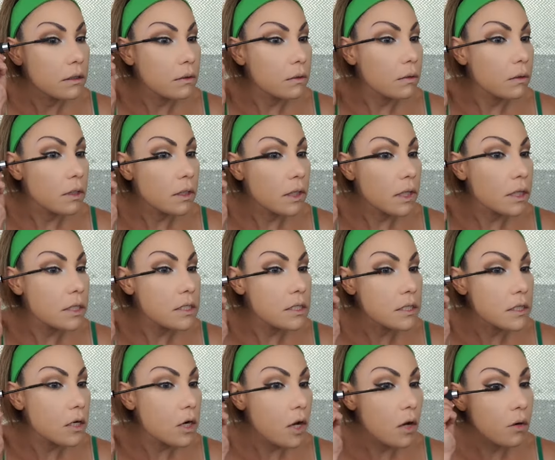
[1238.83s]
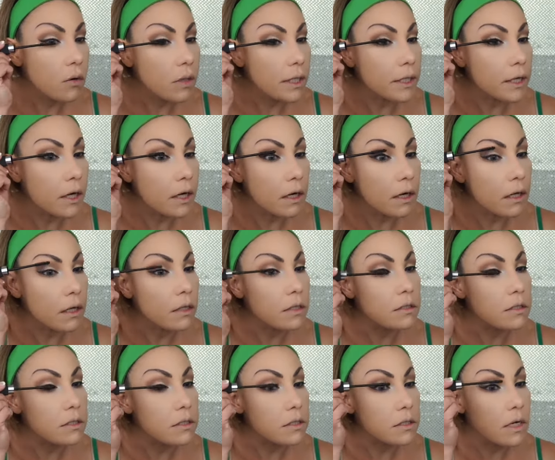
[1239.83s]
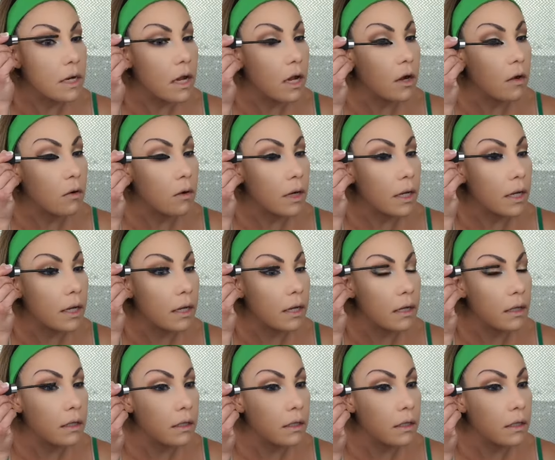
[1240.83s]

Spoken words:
Work it slowly, girls, slowly.